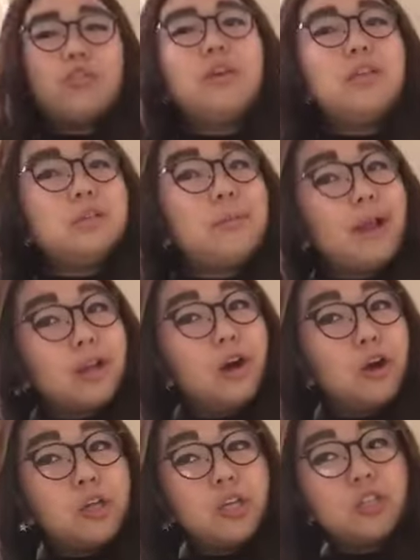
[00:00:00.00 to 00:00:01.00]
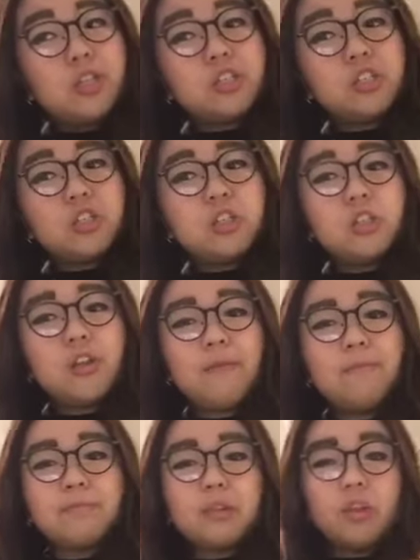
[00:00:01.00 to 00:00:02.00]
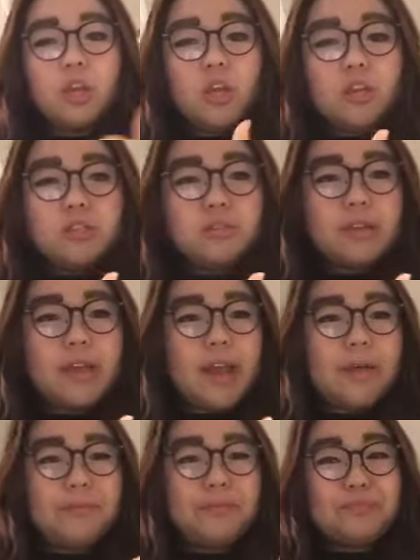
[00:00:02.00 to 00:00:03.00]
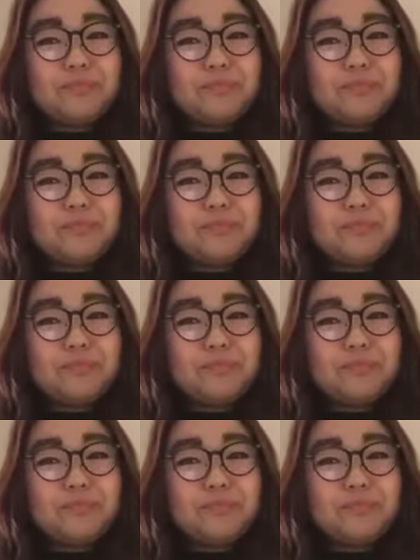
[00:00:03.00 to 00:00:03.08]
This my cooking dishes. So yeah.